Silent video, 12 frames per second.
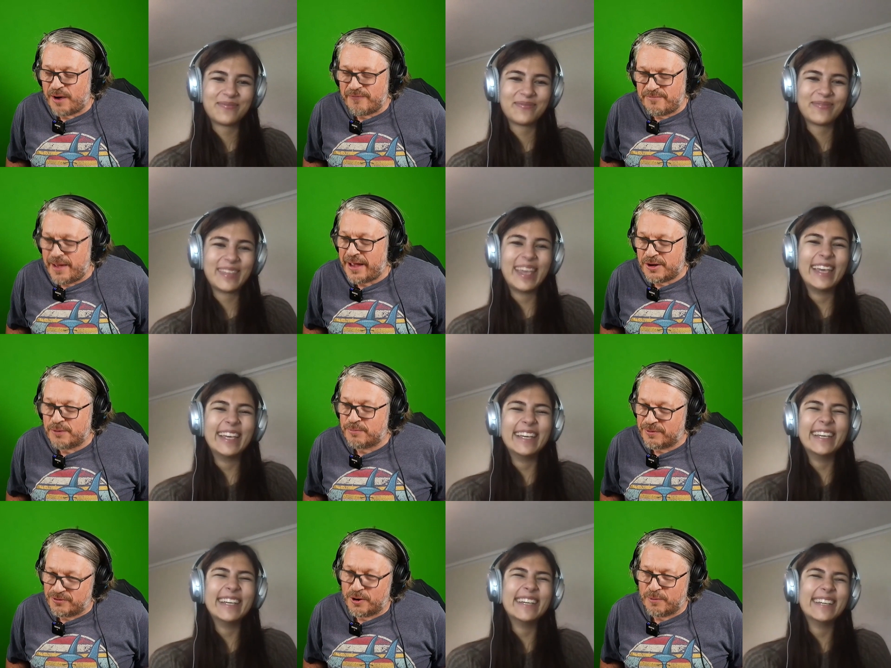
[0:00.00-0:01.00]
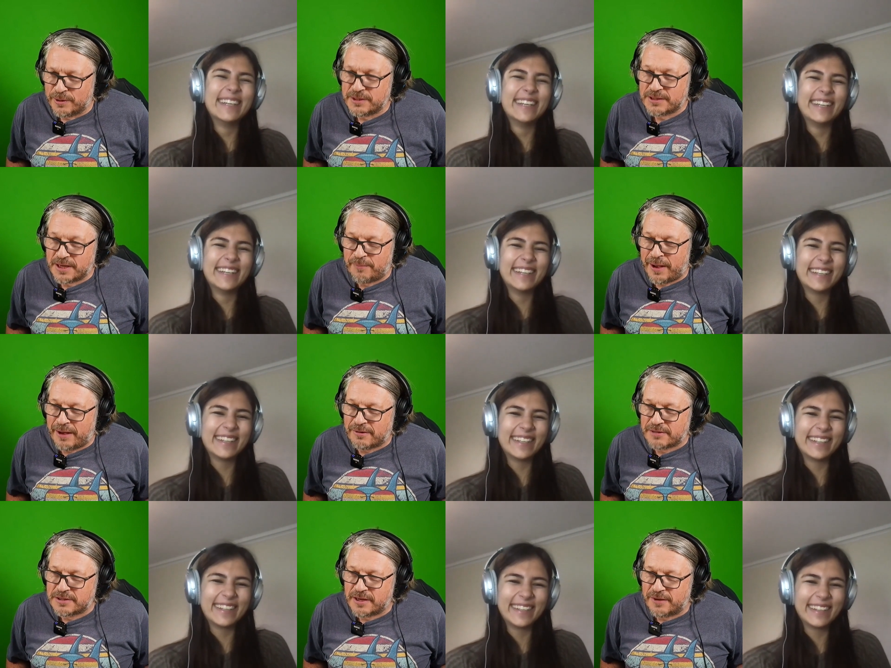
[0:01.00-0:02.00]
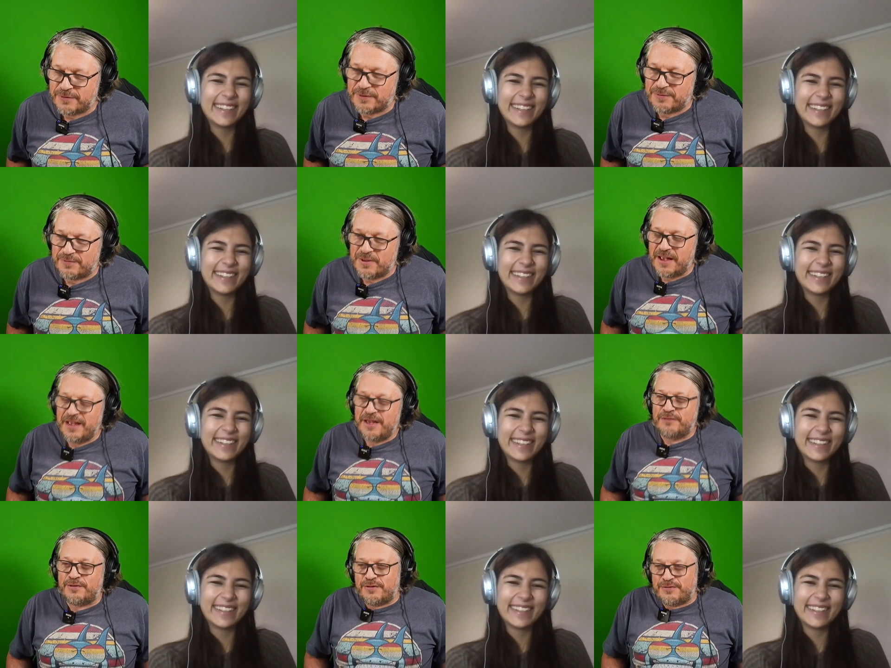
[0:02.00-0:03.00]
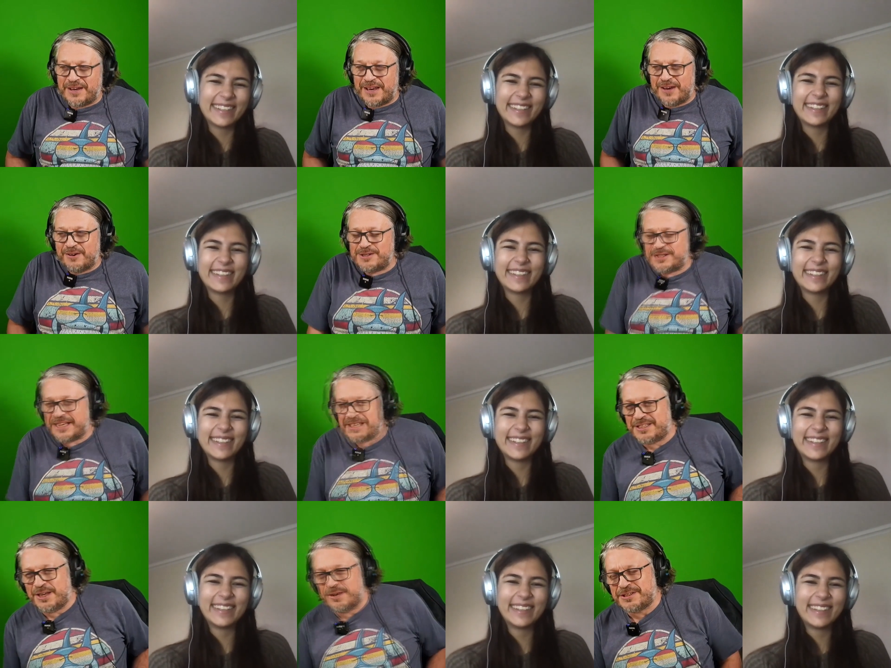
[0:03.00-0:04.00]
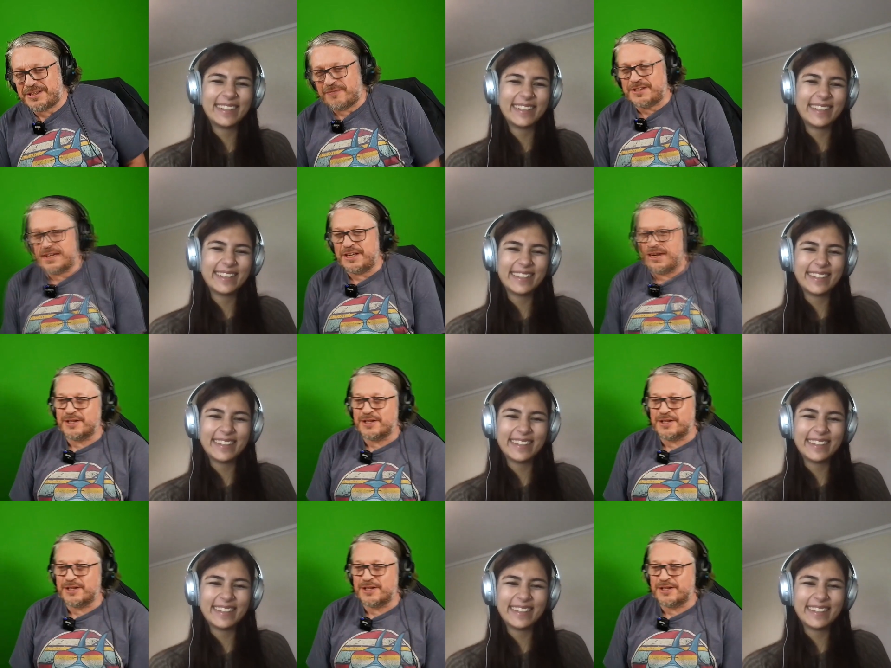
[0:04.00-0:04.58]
Speaker 1: I've met you before, but about uh, 15 or 16 or 17